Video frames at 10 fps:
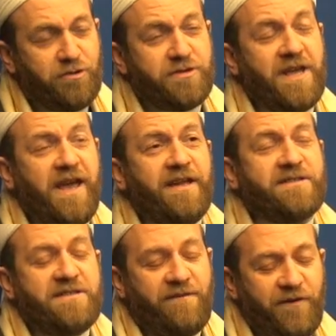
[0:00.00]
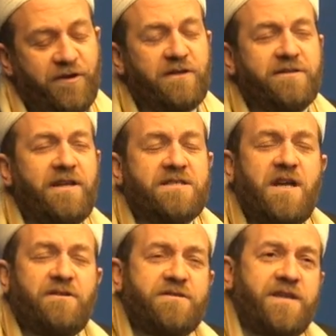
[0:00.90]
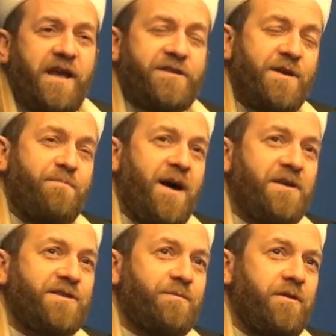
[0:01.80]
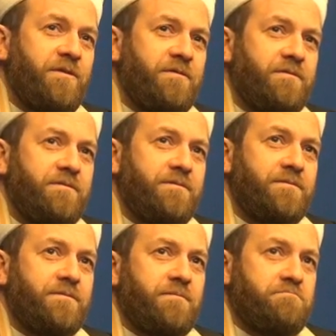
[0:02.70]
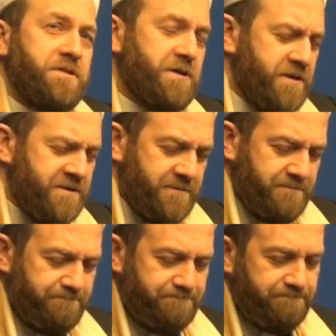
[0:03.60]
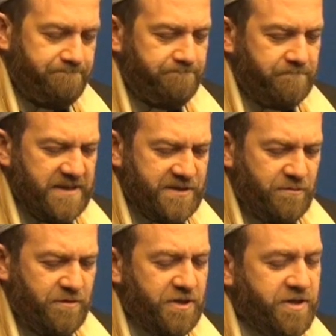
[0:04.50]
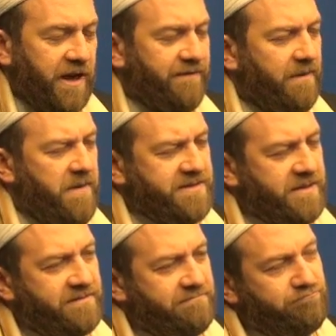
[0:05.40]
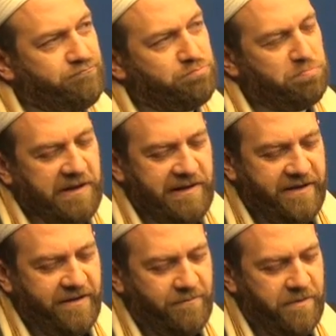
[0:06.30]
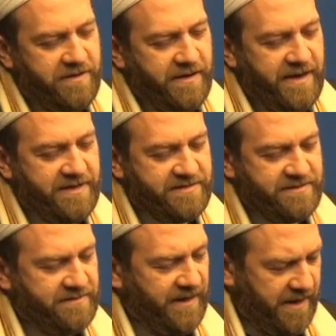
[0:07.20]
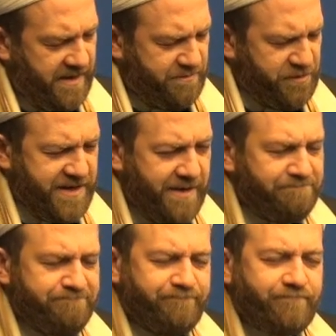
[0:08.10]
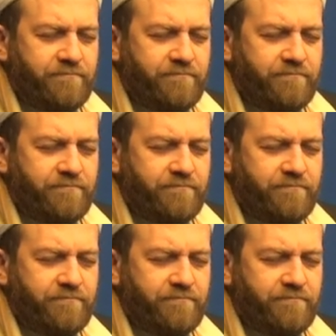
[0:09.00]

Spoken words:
To say it's difficult is not to say it's impossible, because Sunnah Sharifa makes it clear when Anas, Hadith Muslim